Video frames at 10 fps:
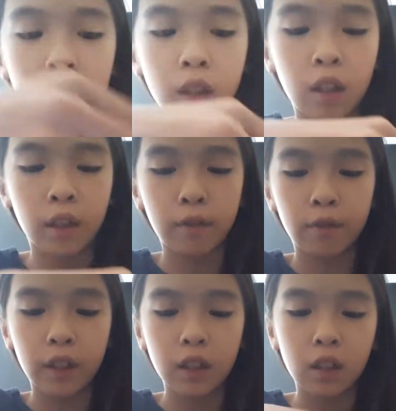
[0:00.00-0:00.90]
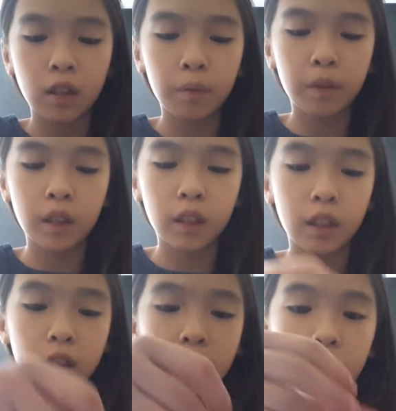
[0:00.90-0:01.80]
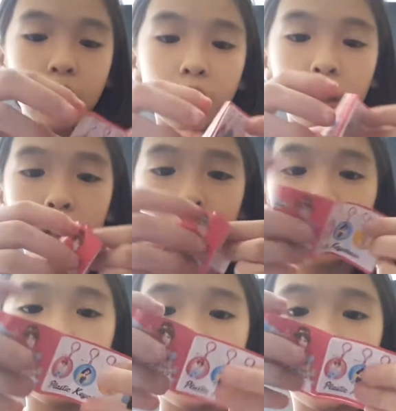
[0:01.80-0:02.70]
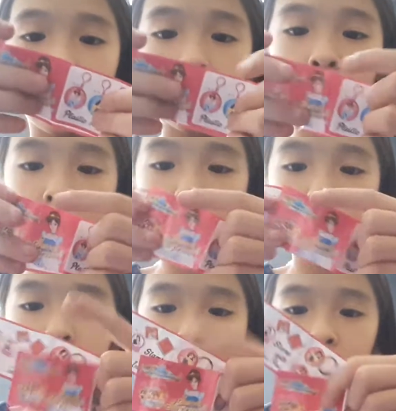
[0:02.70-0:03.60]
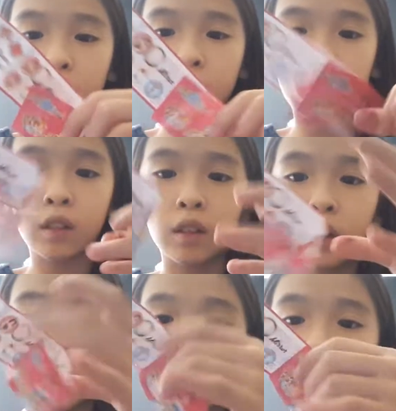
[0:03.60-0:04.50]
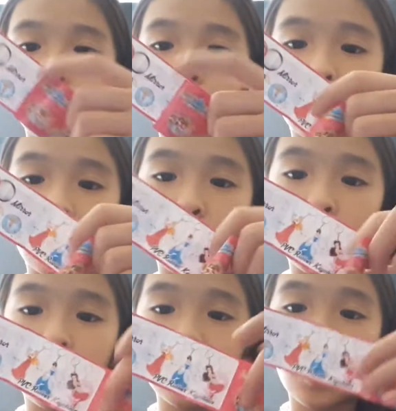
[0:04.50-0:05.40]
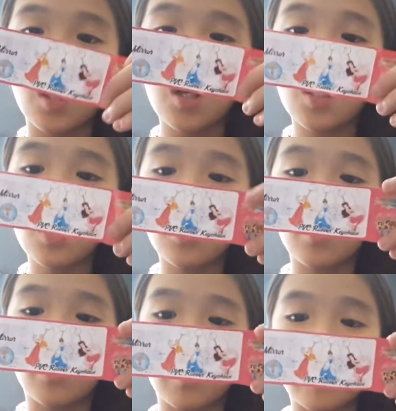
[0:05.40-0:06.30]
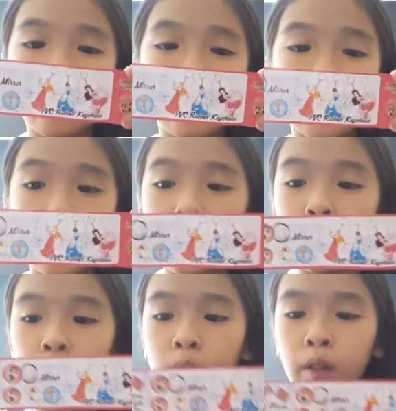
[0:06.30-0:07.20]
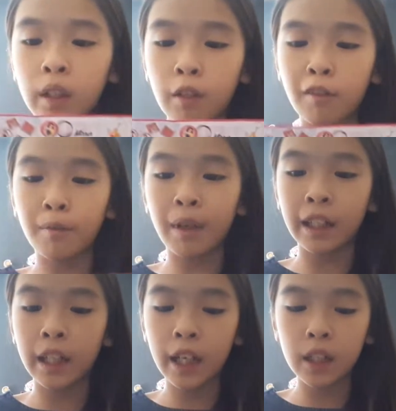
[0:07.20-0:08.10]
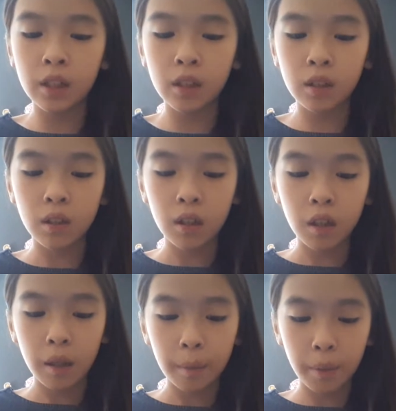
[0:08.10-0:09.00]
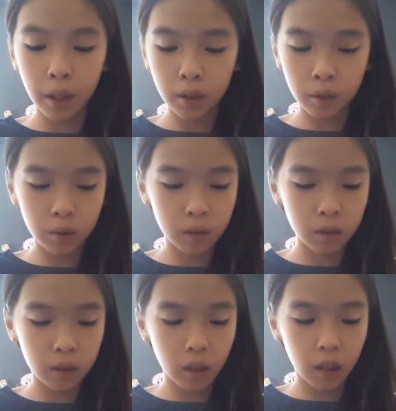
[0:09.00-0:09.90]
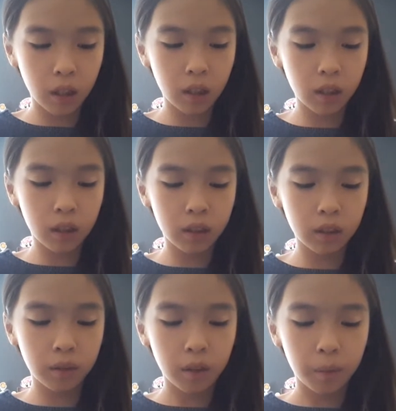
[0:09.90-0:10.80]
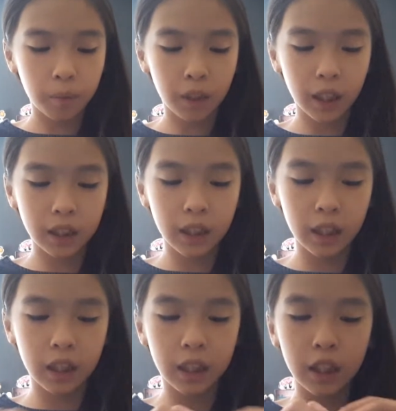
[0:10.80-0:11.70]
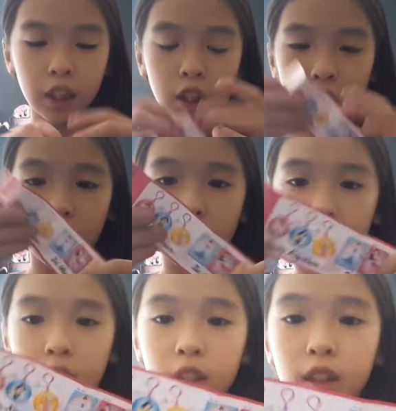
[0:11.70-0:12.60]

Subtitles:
these are like fake Disney Princesses. And over here there's checklists for which, oh! So they come with magnets, puzzles, and plastic keychains.